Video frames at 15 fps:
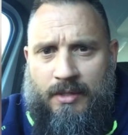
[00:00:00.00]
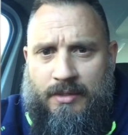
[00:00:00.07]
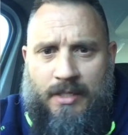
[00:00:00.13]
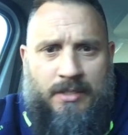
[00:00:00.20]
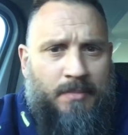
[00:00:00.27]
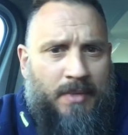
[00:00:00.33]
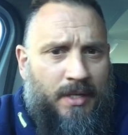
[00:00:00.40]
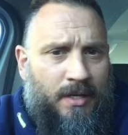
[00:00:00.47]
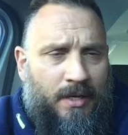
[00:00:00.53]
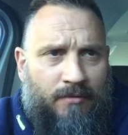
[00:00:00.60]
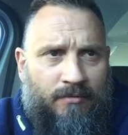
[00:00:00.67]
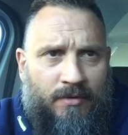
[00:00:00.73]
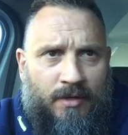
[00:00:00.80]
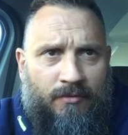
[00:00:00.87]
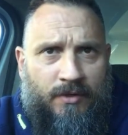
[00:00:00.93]
Doesn't matter
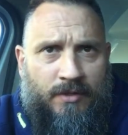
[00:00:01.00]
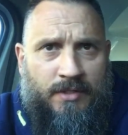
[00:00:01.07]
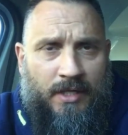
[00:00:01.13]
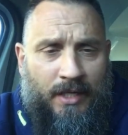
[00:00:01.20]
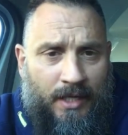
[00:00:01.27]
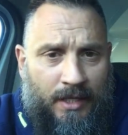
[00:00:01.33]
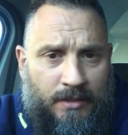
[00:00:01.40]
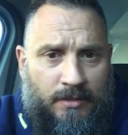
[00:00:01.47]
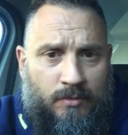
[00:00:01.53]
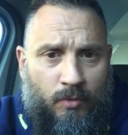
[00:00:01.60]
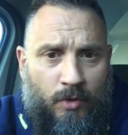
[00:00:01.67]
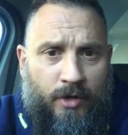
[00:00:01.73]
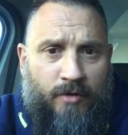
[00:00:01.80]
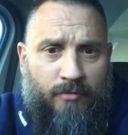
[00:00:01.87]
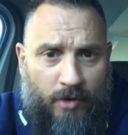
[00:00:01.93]
even if it's against
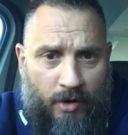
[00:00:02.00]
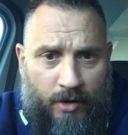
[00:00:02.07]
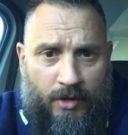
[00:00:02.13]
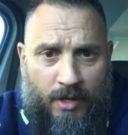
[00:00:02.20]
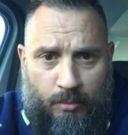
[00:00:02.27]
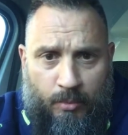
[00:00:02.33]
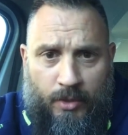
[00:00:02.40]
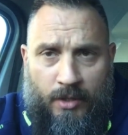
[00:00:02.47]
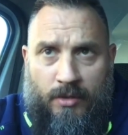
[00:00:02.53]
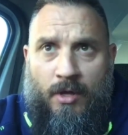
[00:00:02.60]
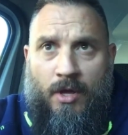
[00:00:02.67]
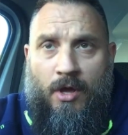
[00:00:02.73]
what I've grown up with.